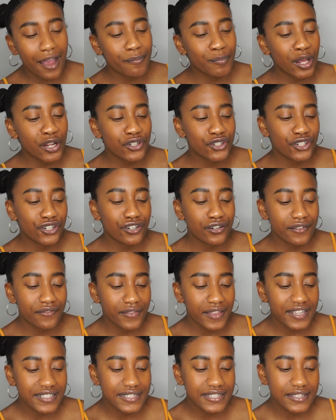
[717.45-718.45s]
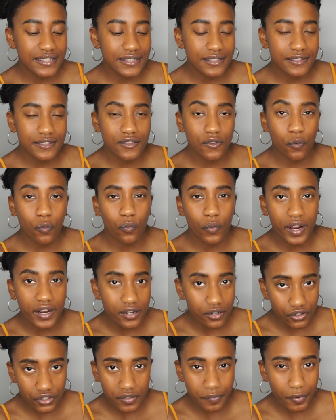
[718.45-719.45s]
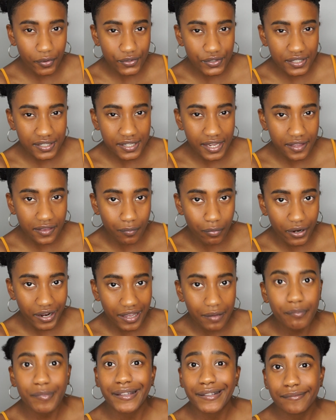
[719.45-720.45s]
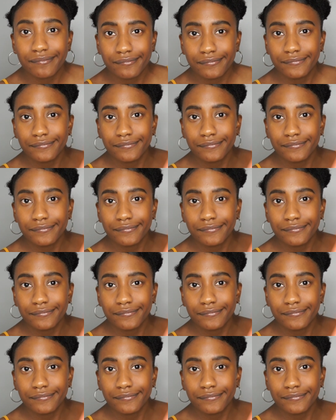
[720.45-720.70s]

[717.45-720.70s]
I'm not sure if that's the way you're supposed to say the brand, but